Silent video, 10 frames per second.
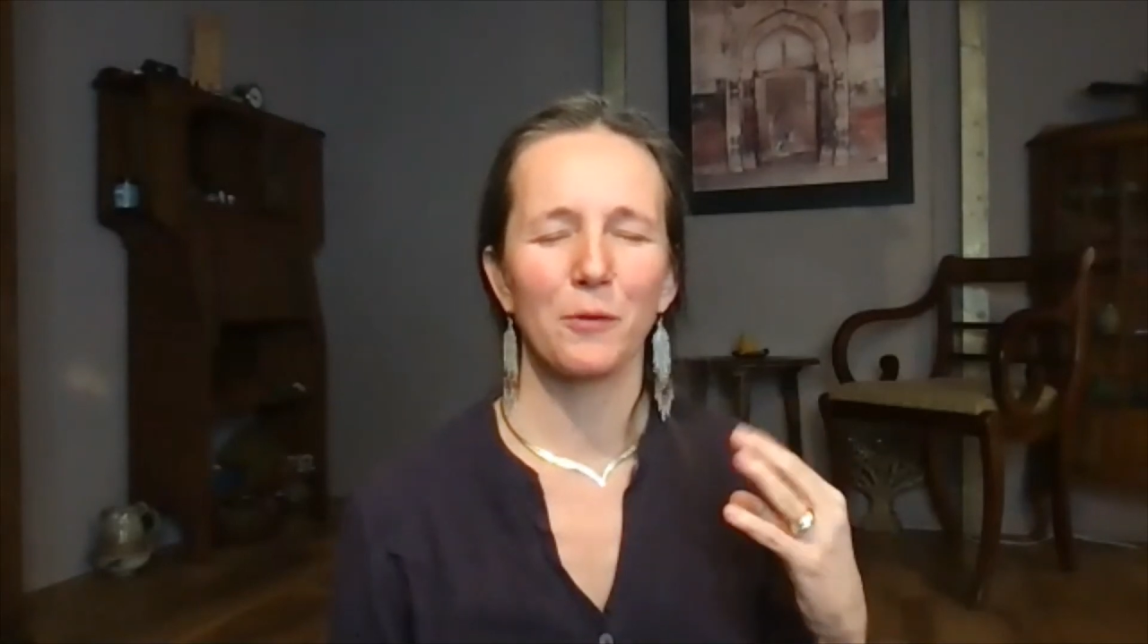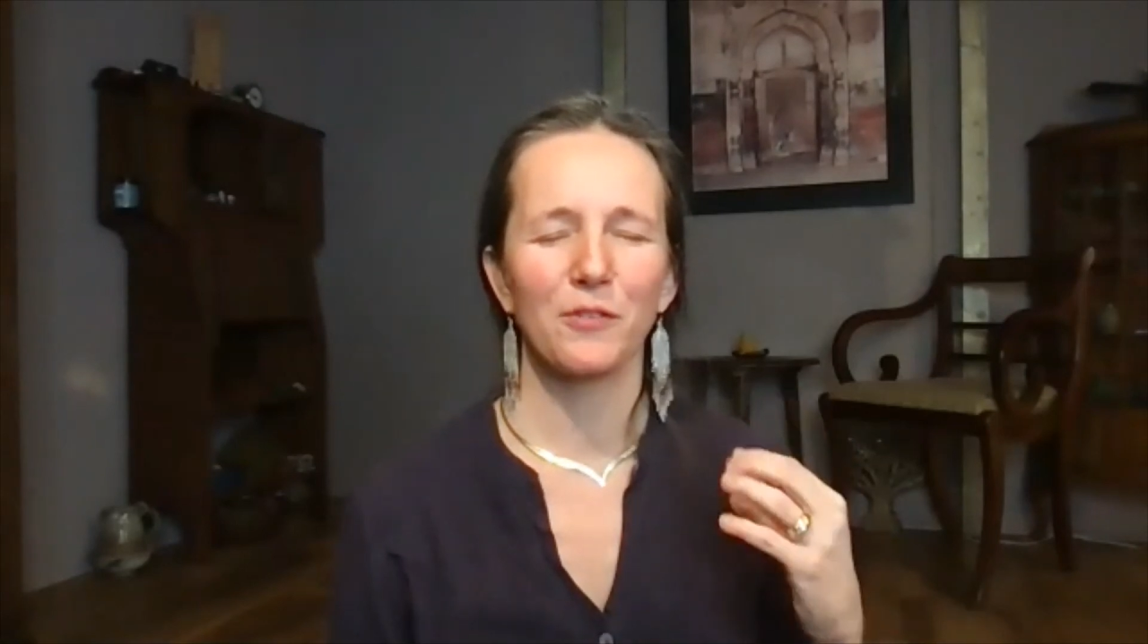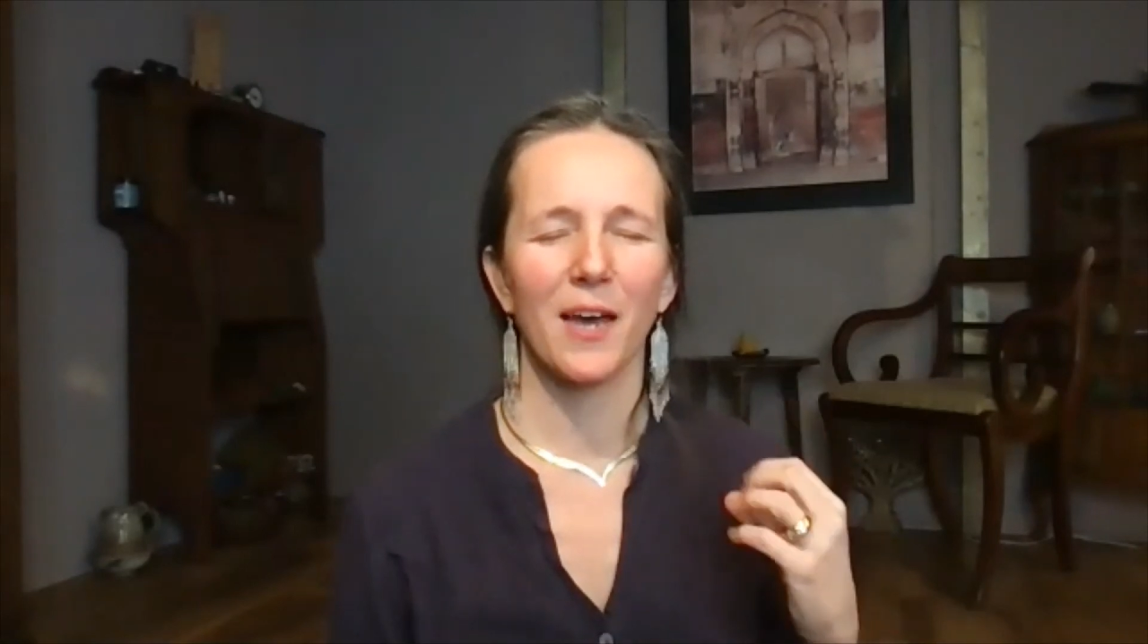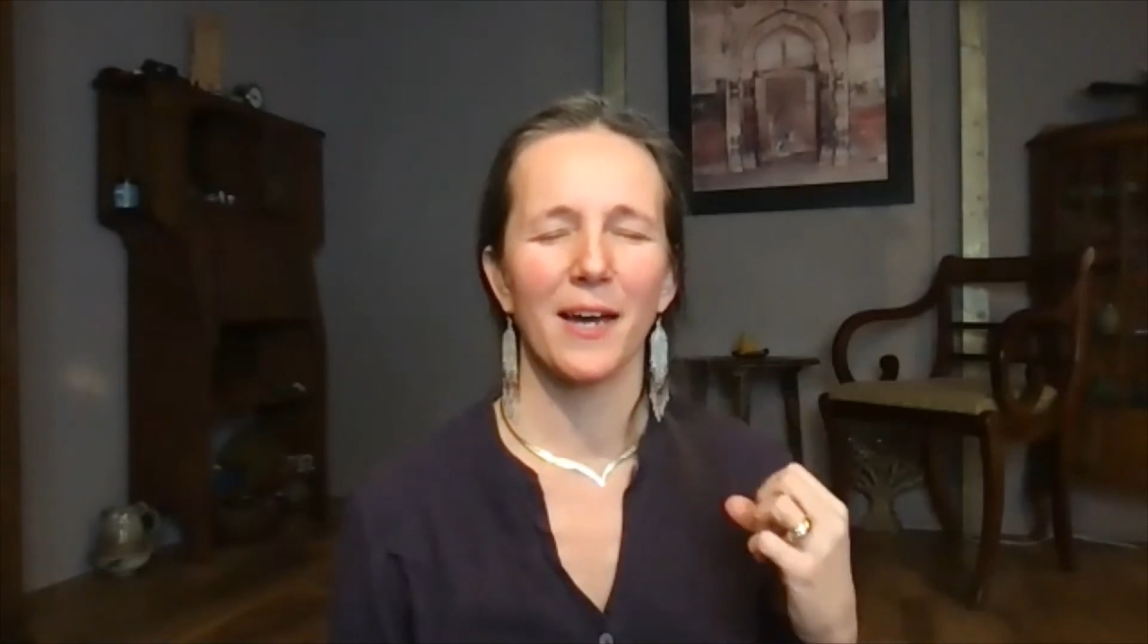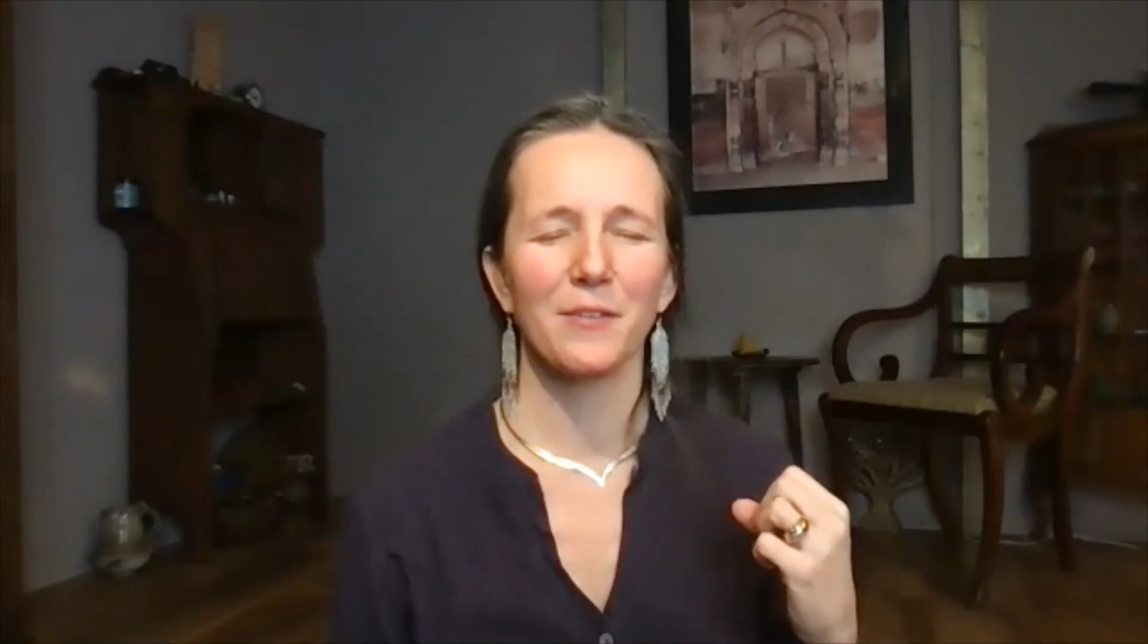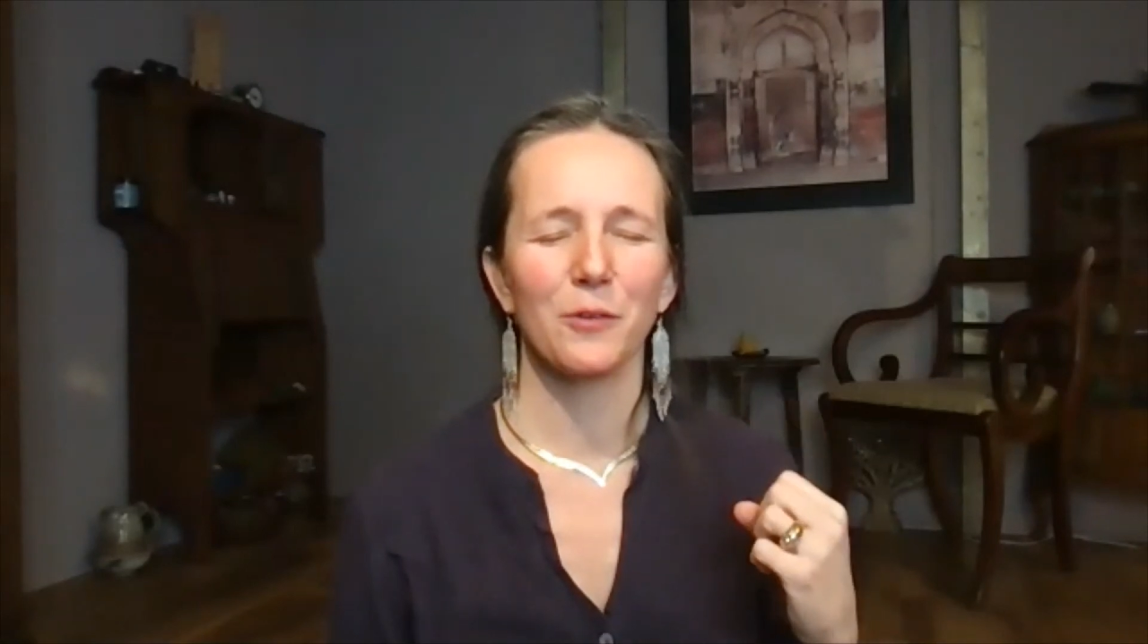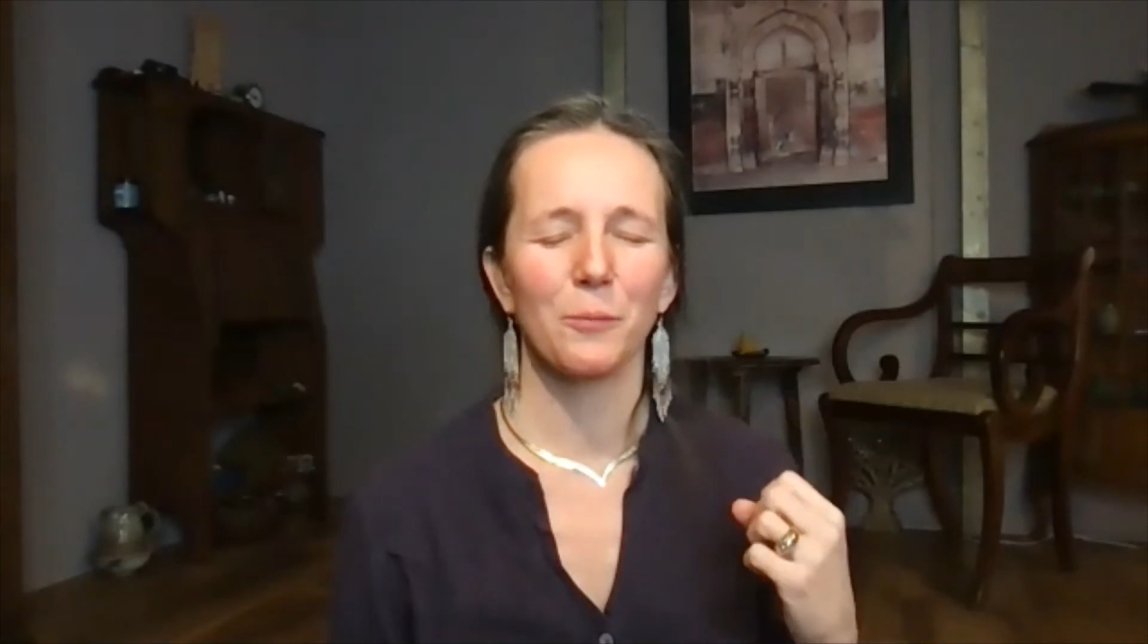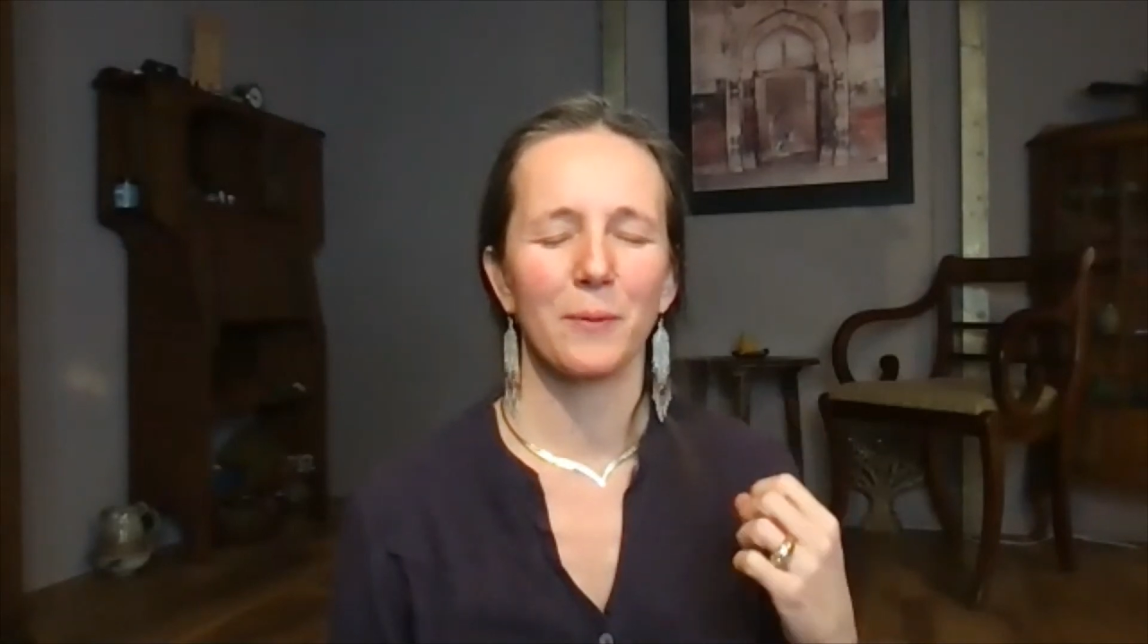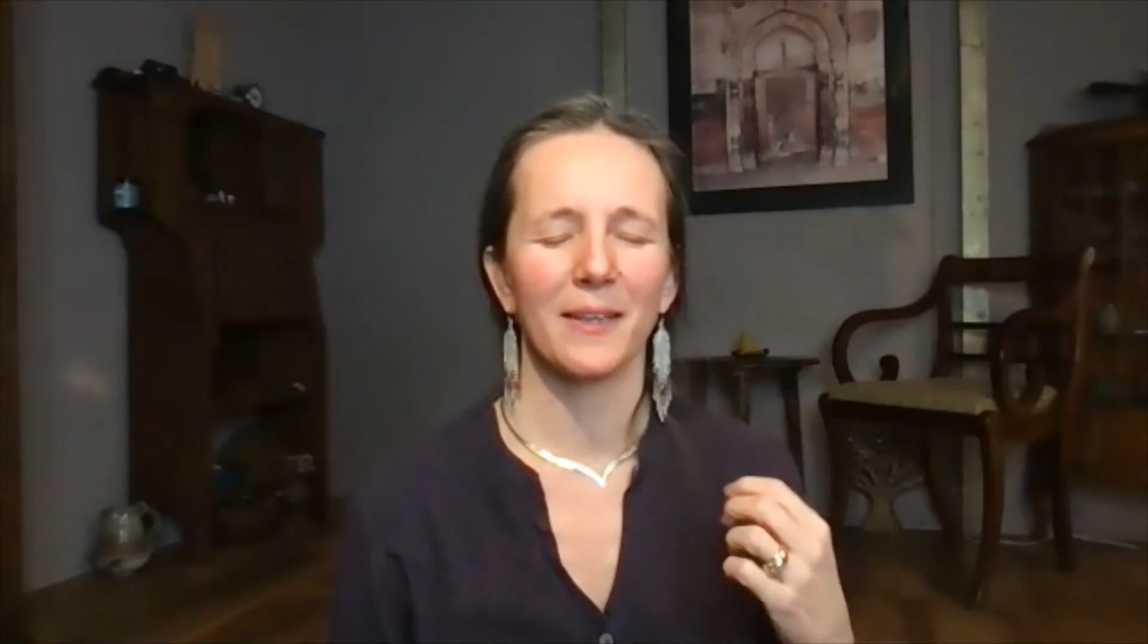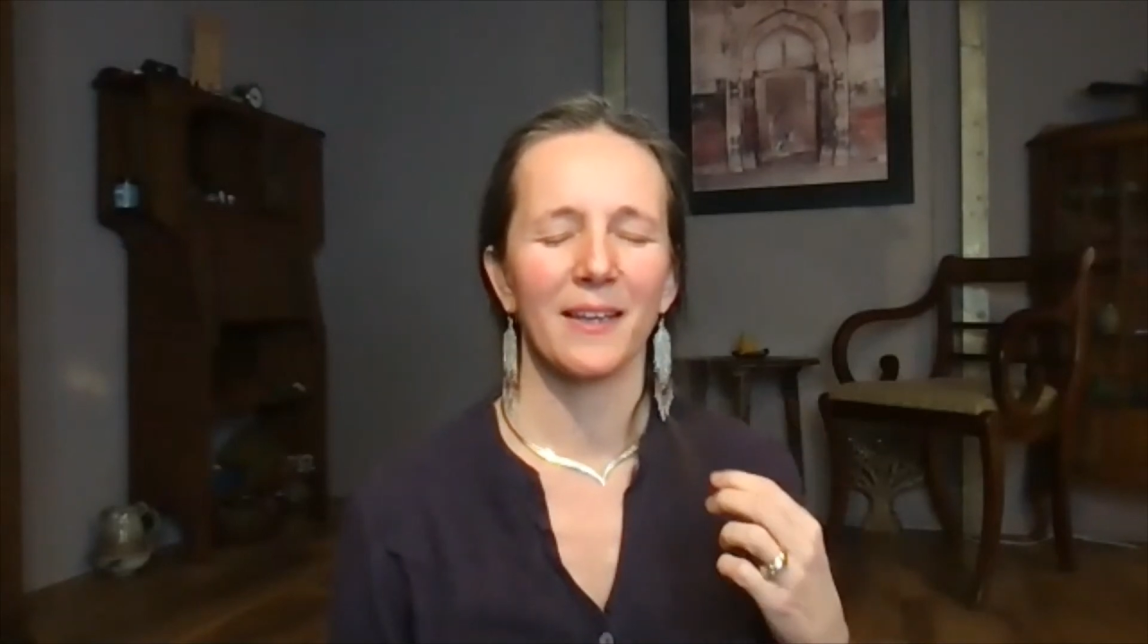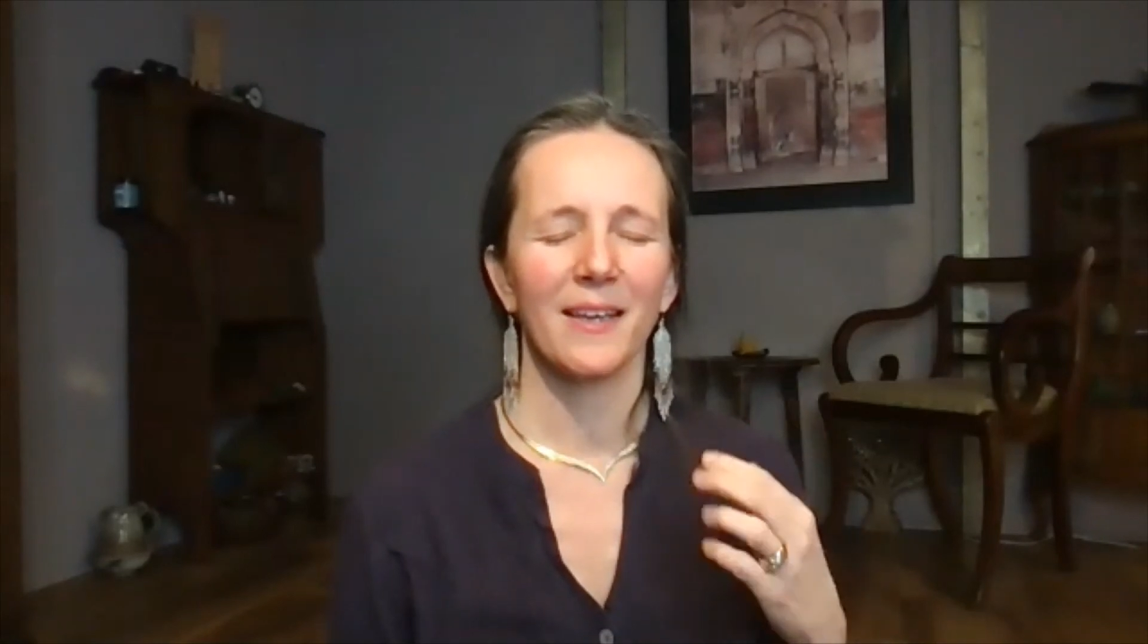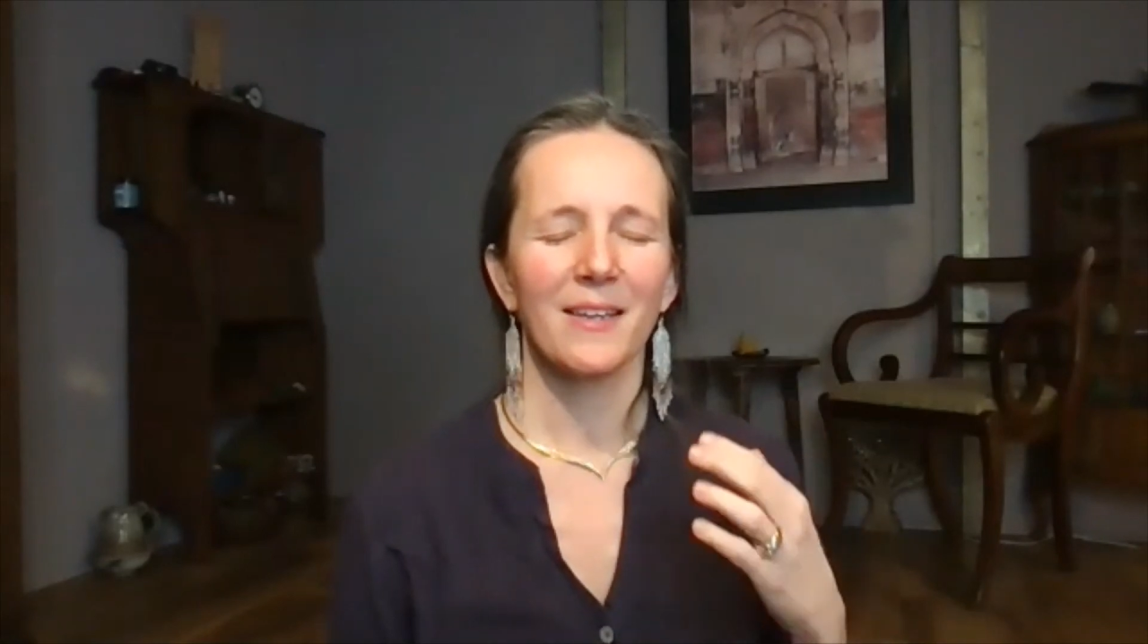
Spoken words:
those eyes open.